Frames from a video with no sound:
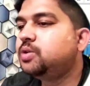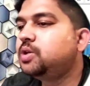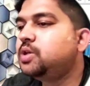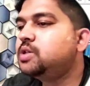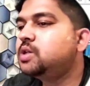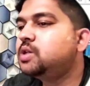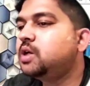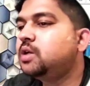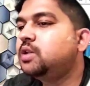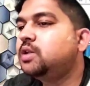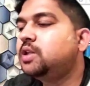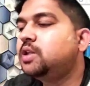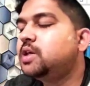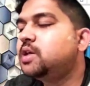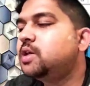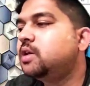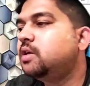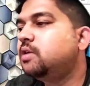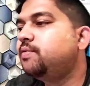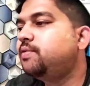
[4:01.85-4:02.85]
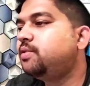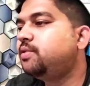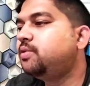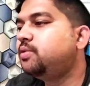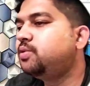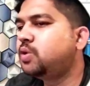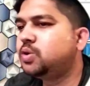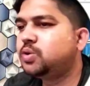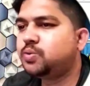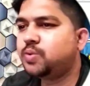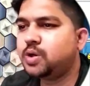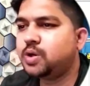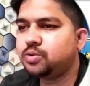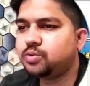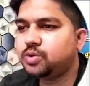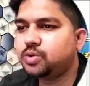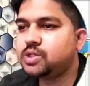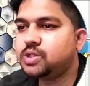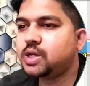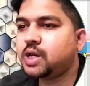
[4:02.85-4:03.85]
So these are the thing, if you don't
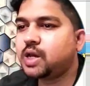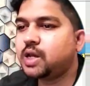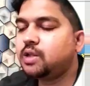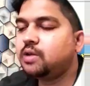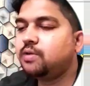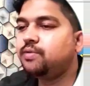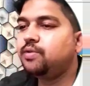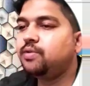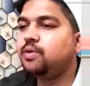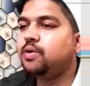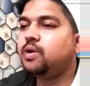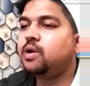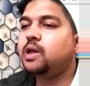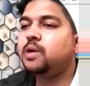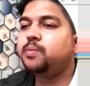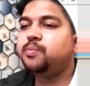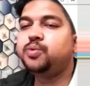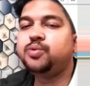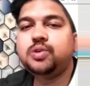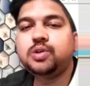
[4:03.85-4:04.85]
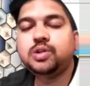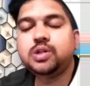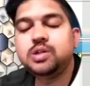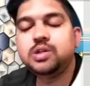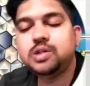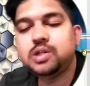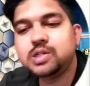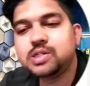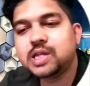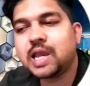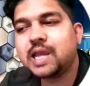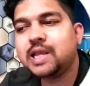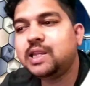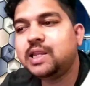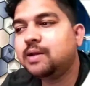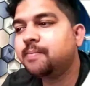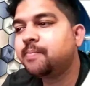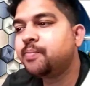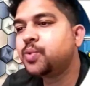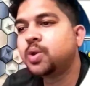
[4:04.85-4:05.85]
want to design, if you are like poor in
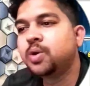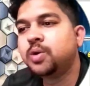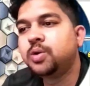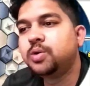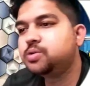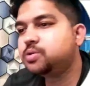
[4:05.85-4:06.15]
designing,